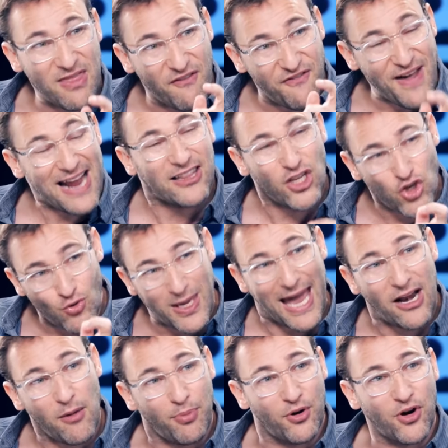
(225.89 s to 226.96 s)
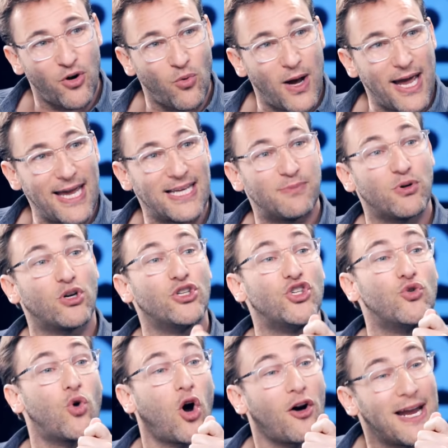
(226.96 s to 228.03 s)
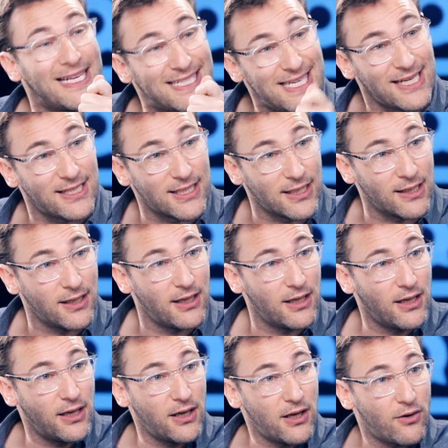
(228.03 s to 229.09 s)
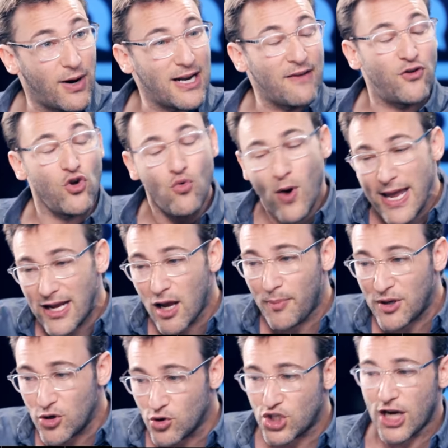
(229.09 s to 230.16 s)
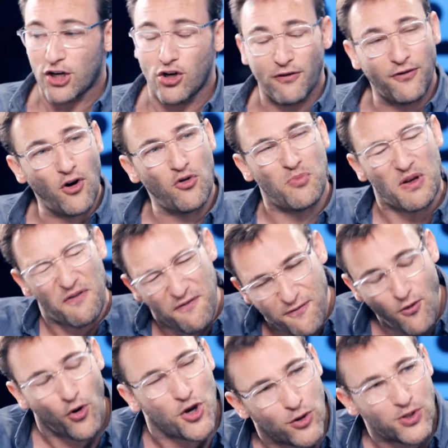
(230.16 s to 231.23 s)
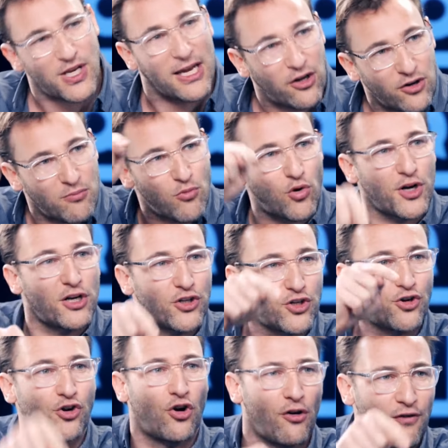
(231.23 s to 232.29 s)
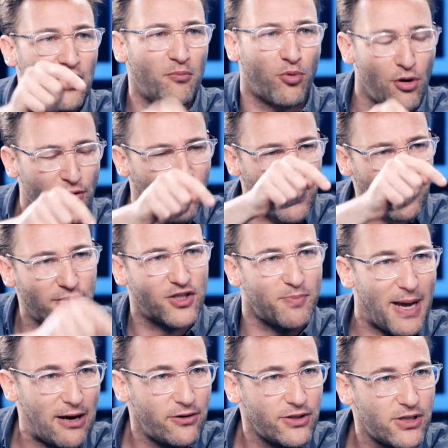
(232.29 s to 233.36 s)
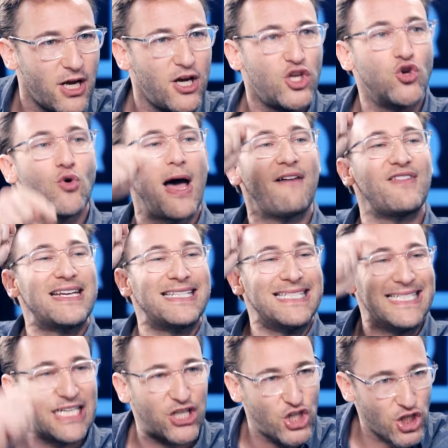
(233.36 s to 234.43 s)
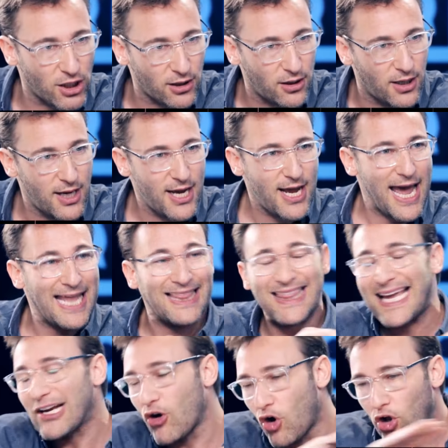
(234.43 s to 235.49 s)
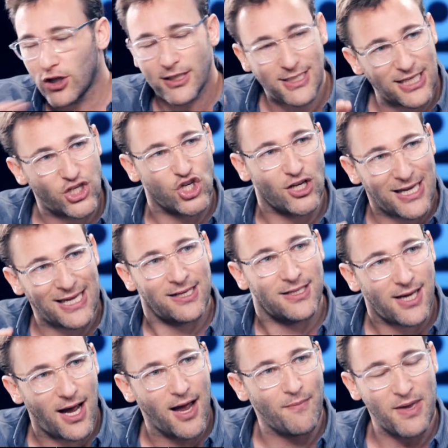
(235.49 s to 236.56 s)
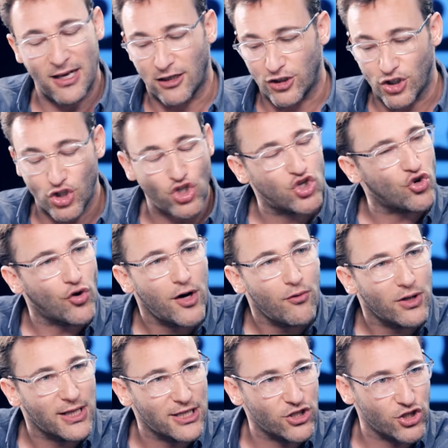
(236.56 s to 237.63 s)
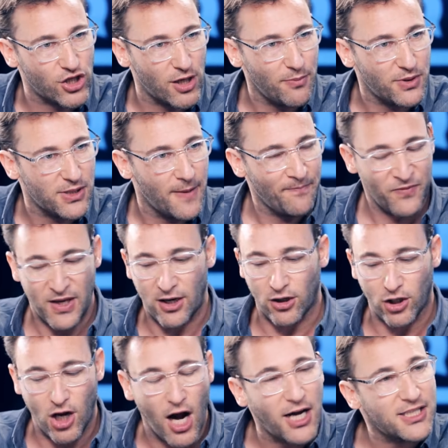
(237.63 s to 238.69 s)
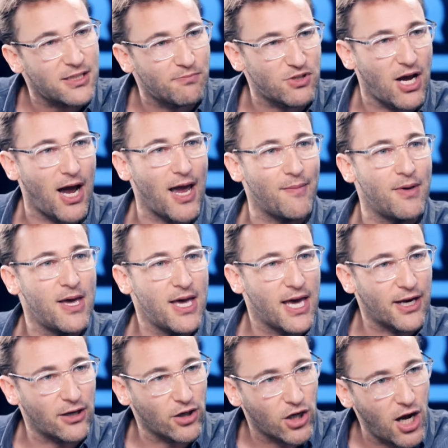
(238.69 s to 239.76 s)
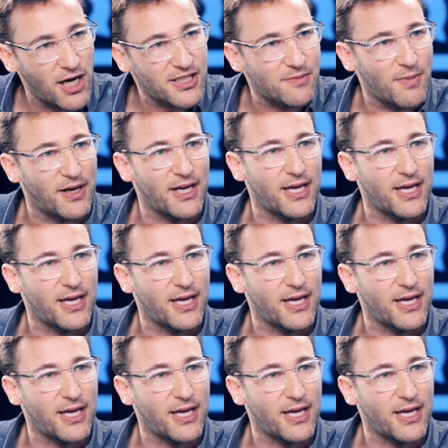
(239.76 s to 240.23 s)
And the fact that you cannot put it away is because you are addicted, right? If you wake up and you check your phone before you say good morning to your girlfriend, boyfriend, or spouse, you have an addiction. And like all addiction, in time, it'll destroy relationships, it'll cost time, and it'll cost